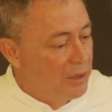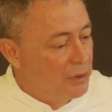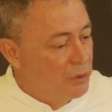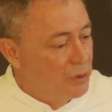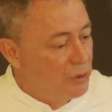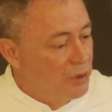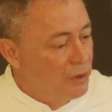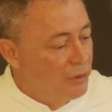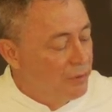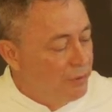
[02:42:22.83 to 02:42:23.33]

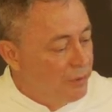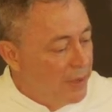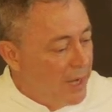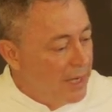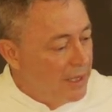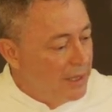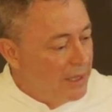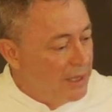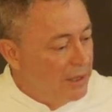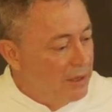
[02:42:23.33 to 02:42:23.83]
to the
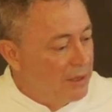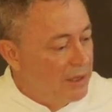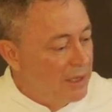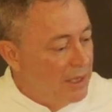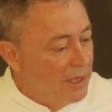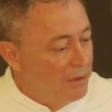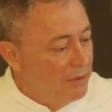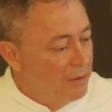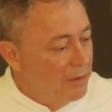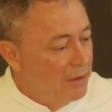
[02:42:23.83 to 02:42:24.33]
fact that,
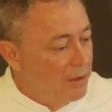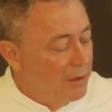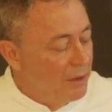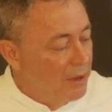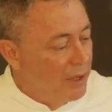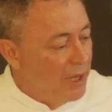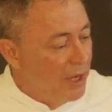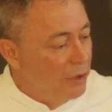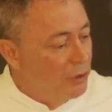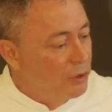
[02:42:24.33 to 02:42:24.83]
in
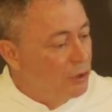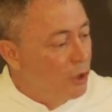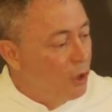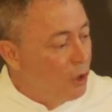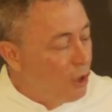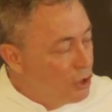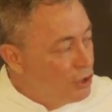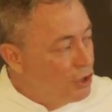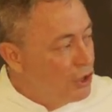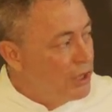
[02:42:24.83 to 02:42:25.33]

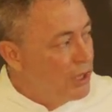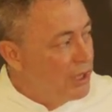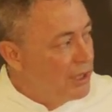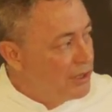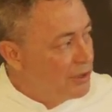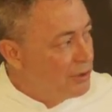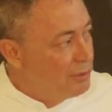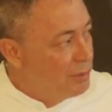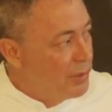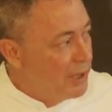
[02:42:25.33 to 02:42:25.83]

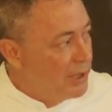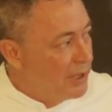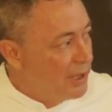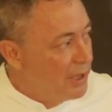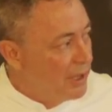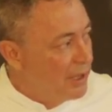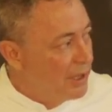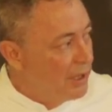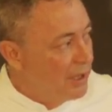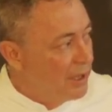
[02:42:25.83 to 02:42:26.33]
ontologically
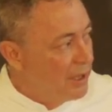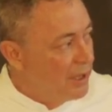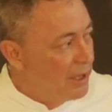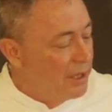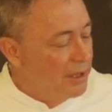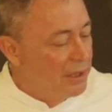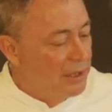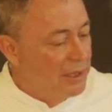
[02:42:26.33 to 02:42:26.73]
speaking, the